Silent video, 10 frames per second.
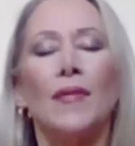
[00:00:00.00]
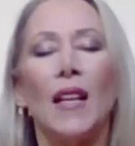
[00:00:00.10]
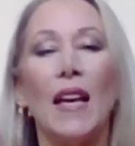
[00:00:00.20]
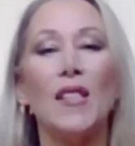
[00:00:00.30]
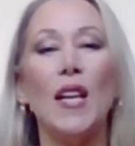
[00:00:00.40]

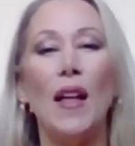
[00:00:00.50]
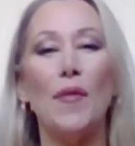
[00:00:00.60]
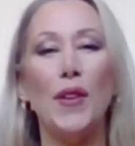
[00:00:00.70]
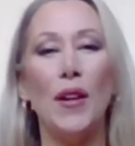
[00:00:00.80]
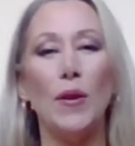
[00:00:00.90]
Exhale
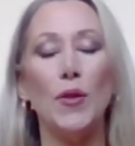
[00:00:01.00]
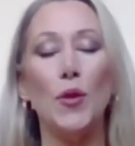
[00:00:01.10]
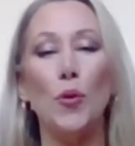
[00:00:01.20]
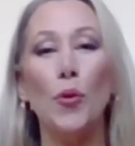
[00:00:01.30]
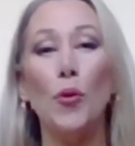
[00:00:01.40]
out the
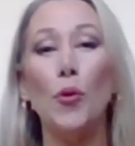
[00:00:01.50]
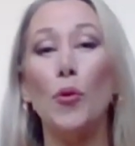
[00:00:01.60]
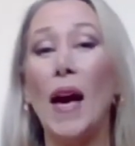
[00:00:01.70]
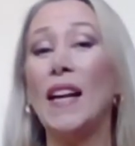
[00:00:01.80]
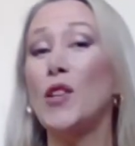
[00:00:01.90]
nose.
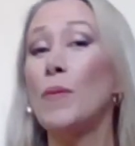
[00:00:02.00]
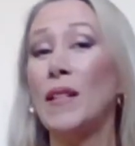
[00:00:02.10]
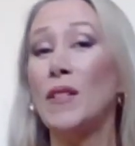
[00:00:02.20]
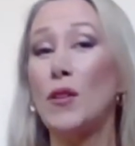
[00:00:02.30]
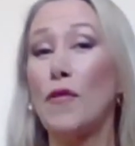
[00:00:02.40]
Woo! And you
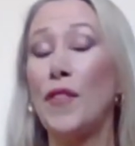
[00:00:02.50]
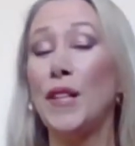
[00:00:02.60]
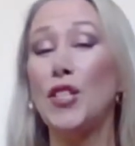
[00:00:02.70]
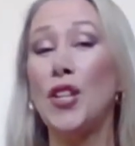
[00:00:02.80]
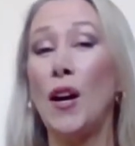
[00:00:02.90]
might start to feel
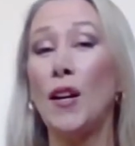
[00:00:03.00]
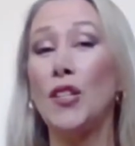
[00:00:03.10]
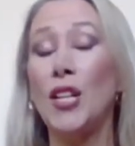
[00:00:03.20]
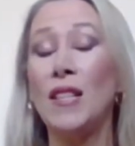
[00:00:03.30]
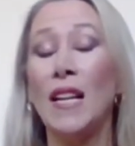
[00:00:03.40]
a
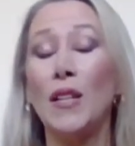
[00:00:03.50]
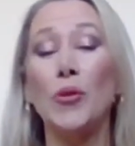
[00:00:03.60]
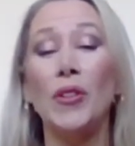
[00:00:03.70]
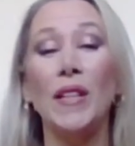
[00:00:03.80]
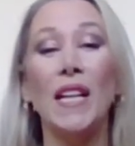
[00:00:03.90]
charge in that
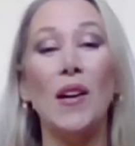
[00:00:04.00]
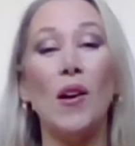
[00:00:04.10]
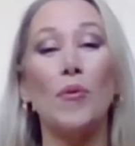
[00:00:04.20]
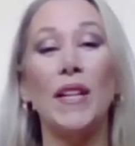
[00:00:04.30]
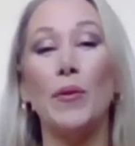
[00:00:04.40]
Kundalini
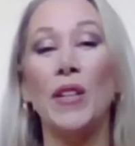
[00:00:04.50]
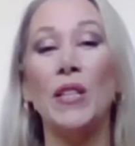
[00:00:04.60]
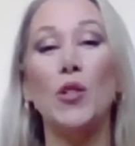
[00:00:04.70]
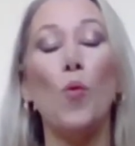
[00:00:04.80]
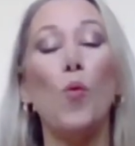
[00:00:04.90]
already. We're
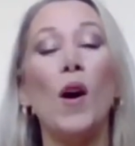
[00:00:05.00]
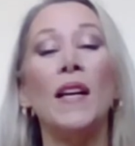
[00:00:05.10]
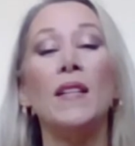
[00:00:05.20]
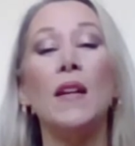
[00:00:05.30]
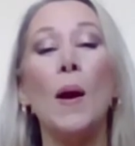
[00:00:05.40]
gonna do
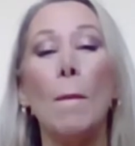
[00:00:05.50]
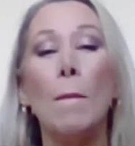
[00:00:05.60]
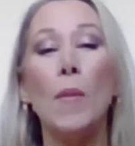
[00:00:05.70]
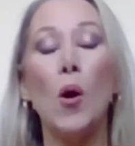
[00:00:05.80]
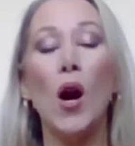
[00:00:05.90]
one
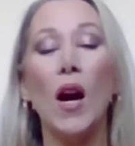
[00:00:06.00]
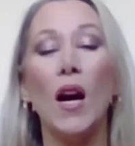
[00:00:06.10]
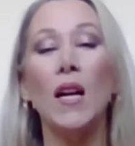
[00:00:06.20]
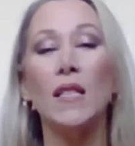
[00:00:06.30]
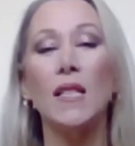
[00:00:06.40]

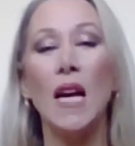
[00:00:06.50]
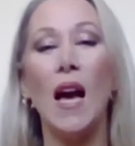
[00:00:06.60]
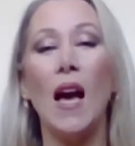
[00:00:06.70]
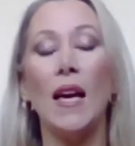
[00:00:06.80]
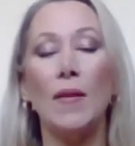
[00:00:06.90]
more
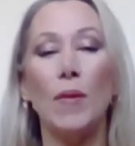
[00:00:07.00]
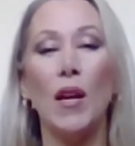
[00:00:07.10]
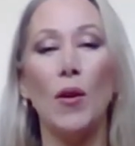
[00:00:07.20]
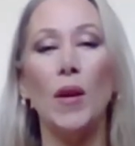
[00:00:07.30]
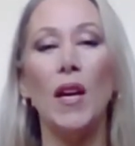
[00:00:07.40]
time.
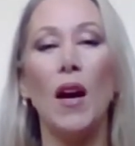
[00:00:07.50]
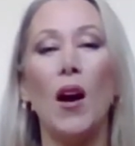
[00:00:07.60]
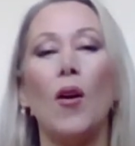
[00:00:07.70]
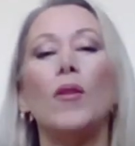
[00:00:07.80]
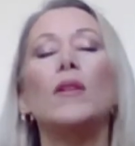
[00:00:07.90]
Here we go.